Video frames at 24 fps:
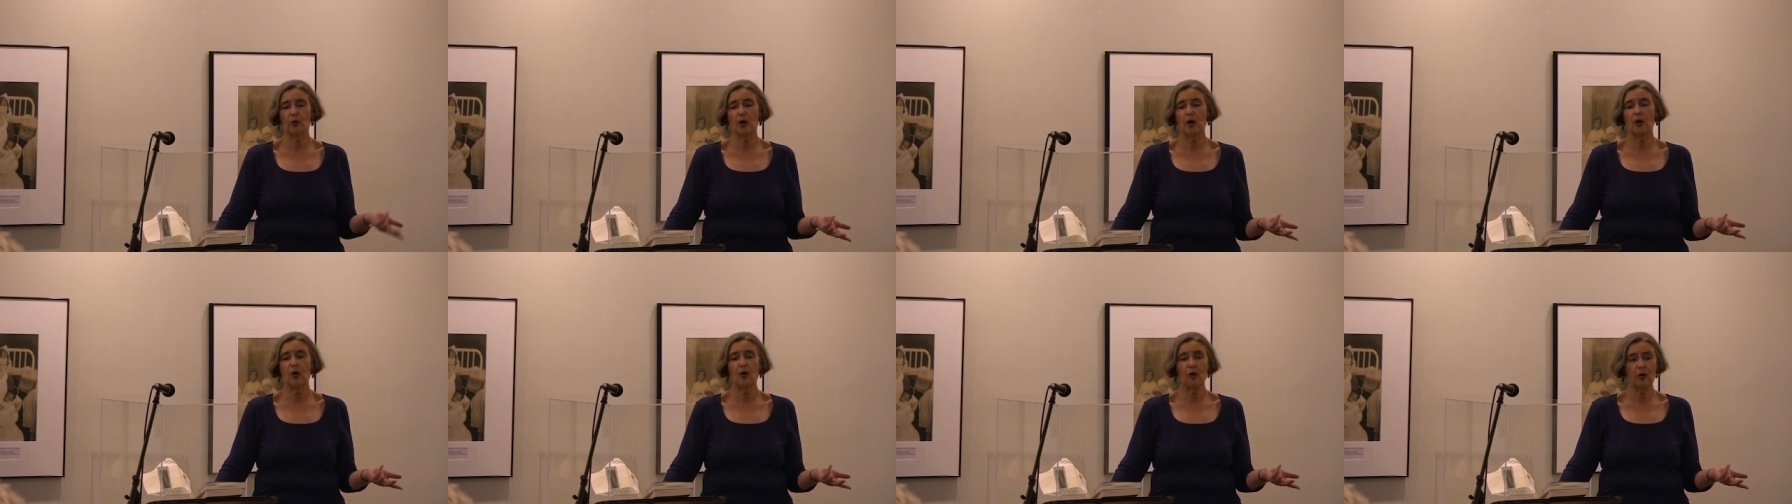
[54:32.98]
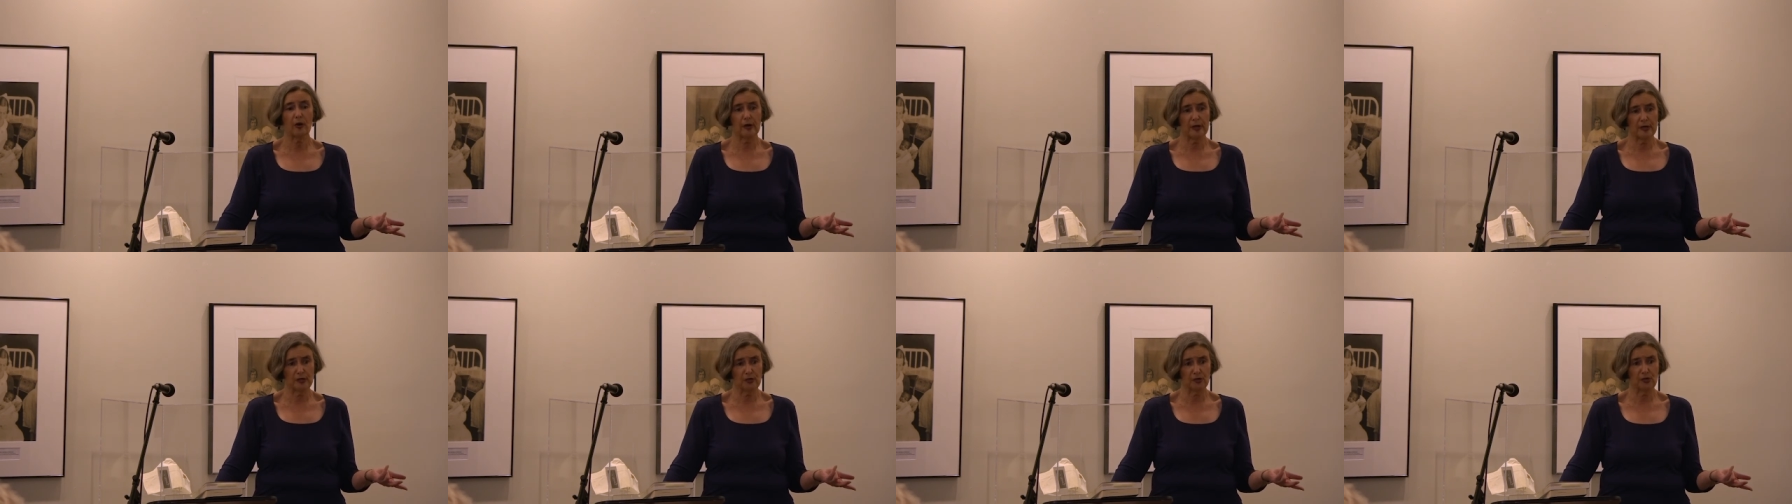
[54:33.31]

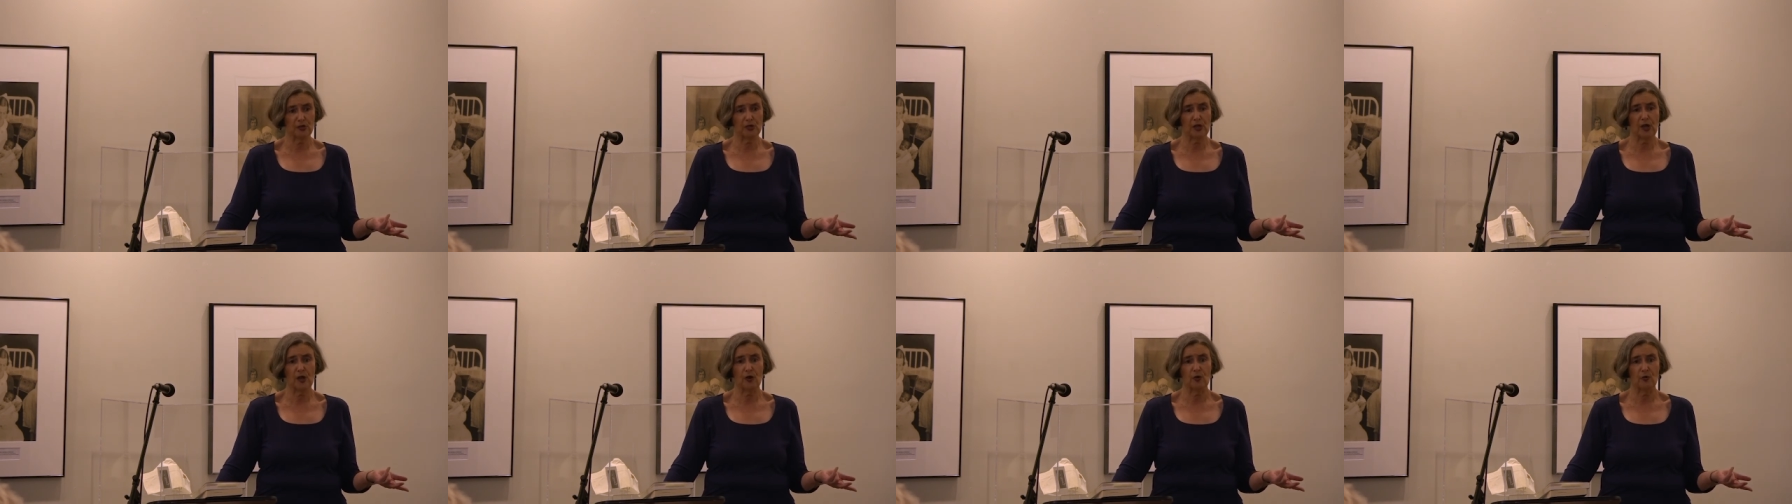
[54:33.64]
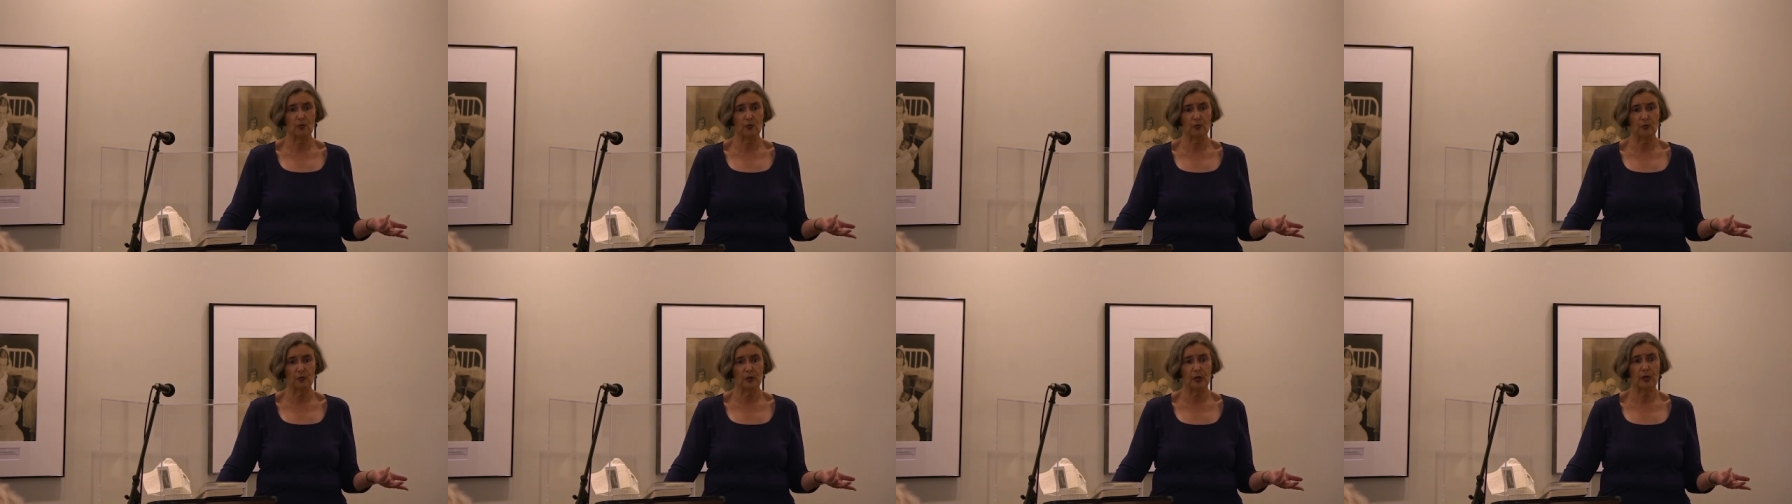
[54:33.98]
orange
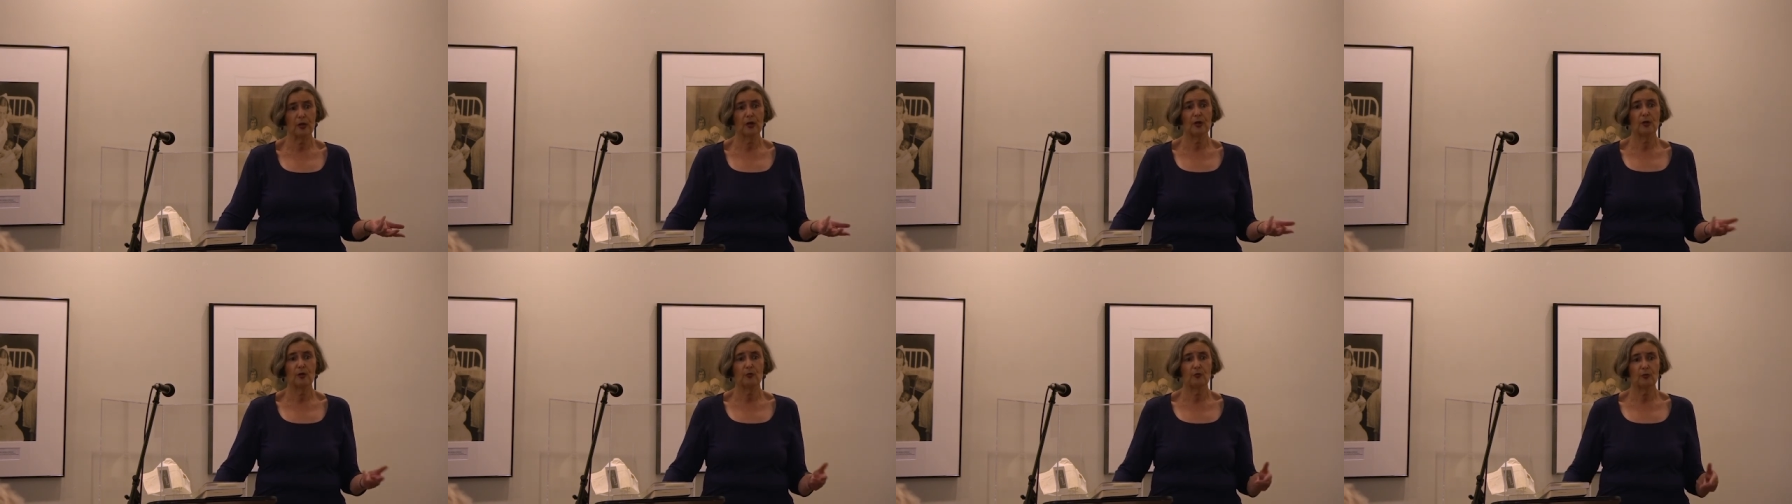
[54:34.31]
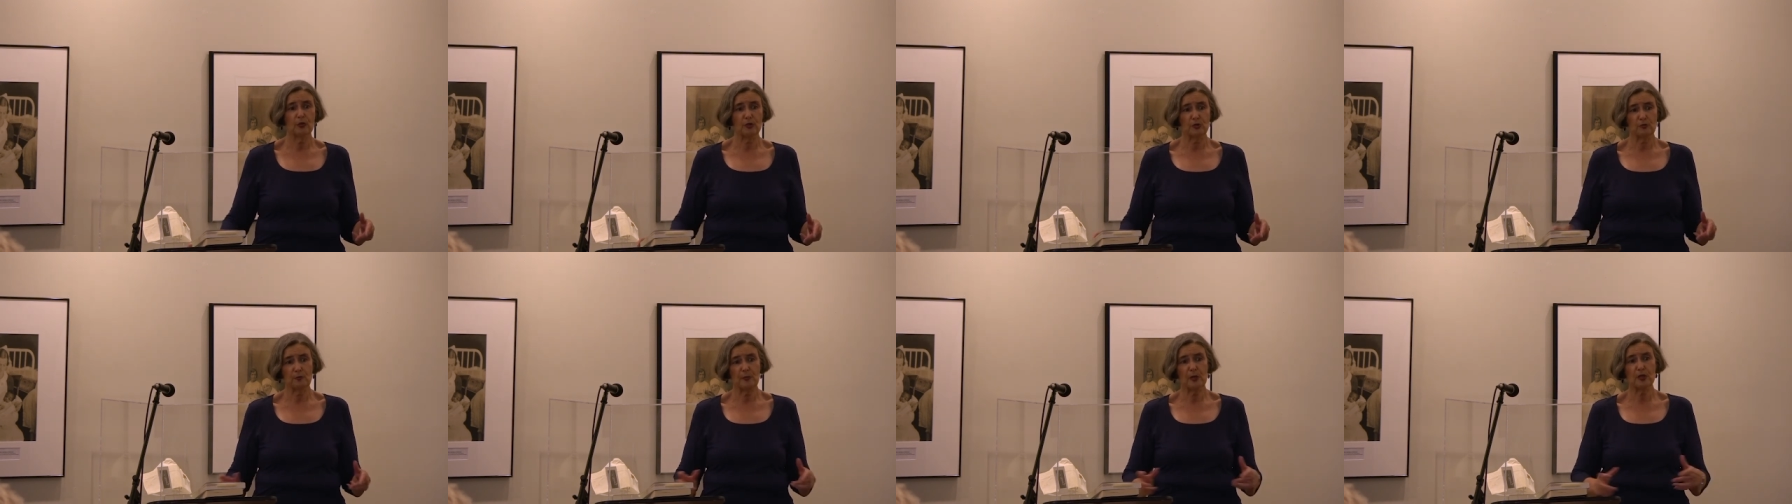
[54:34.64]
zone,
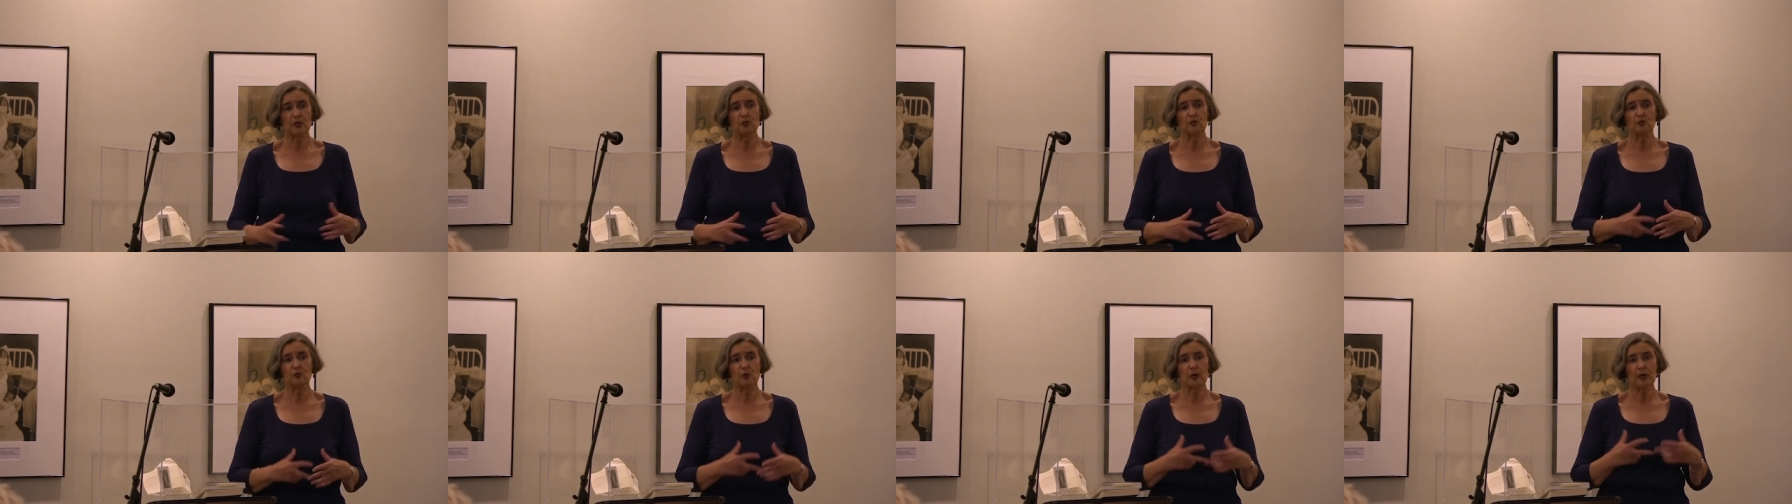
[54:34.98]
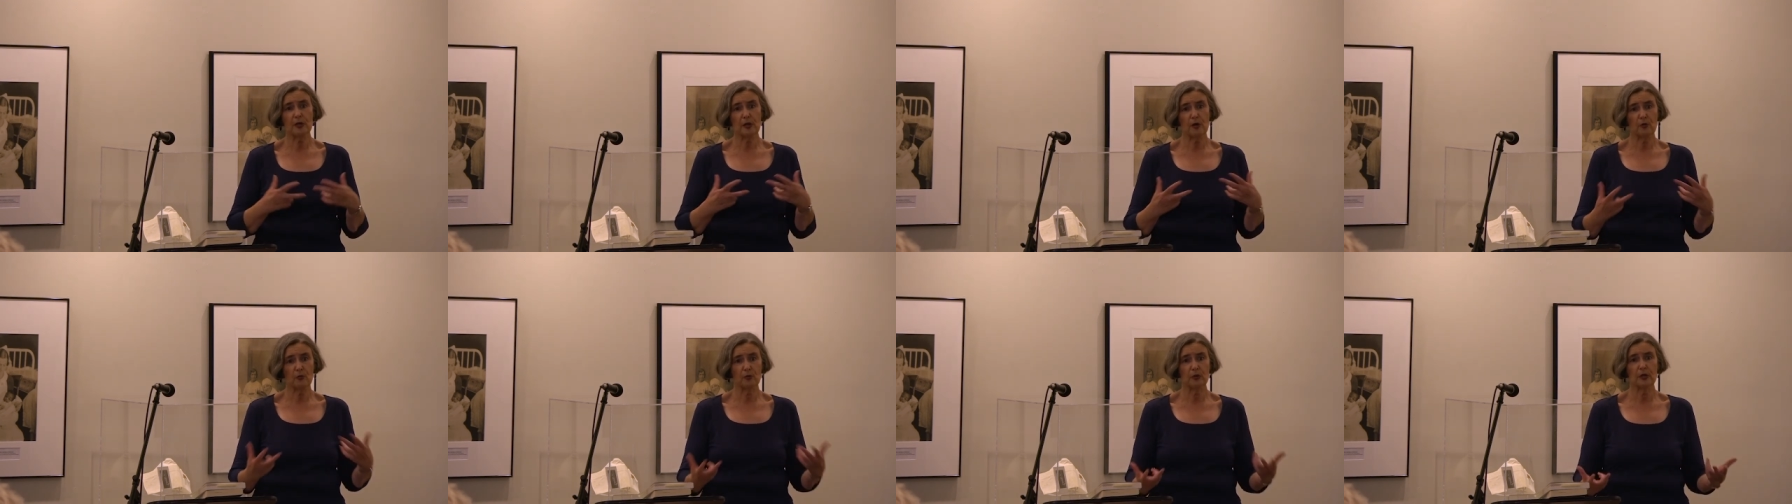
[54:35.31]
which means we
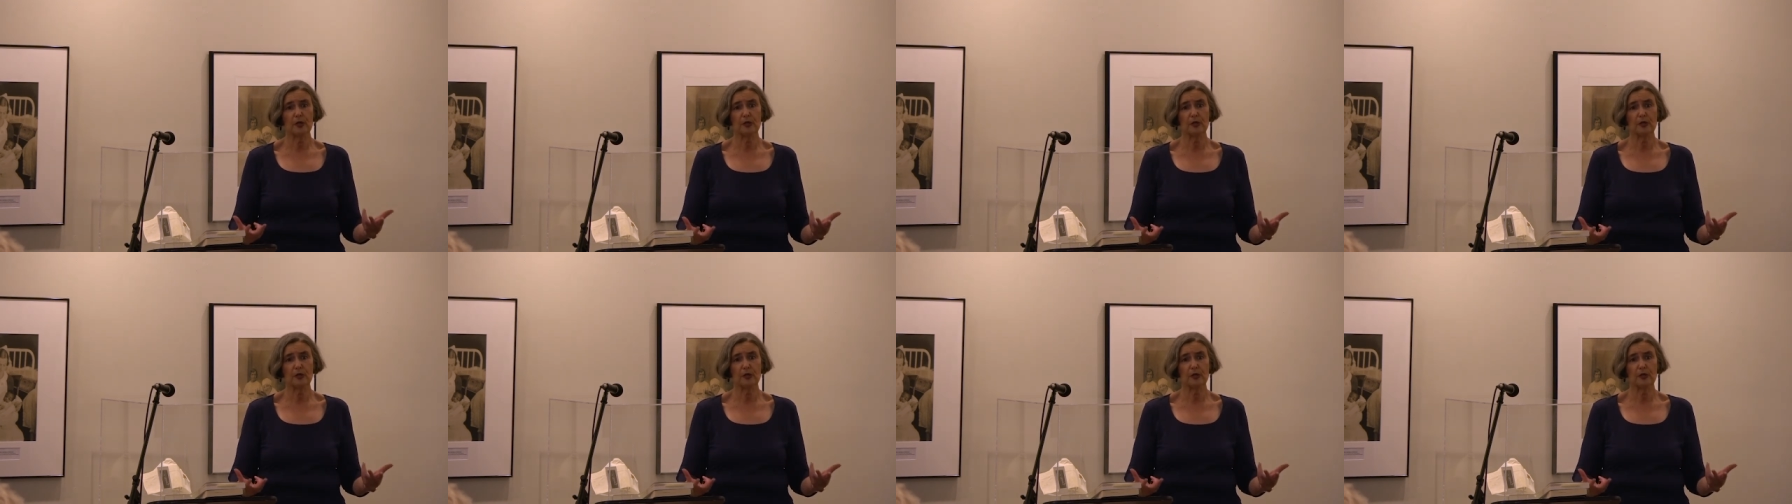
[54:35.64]
don't